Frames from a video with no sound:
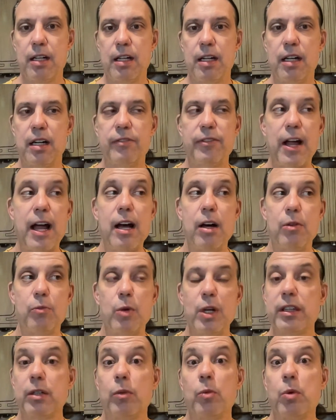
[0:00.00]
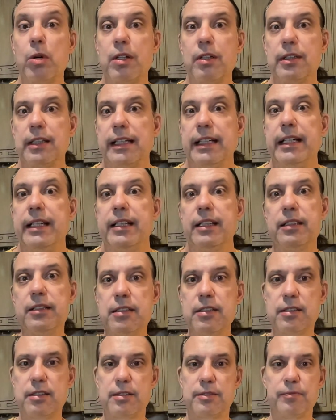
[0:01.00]
of what the world
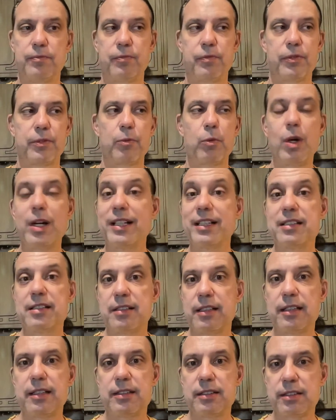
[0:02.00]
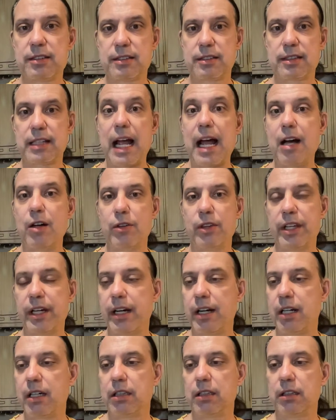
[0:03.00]
is, what exists out
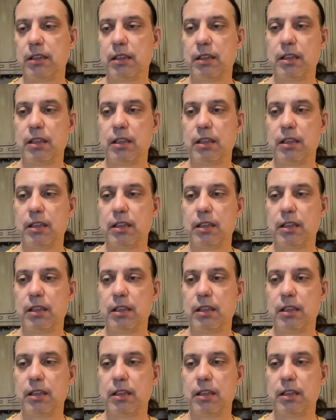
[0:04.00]
there,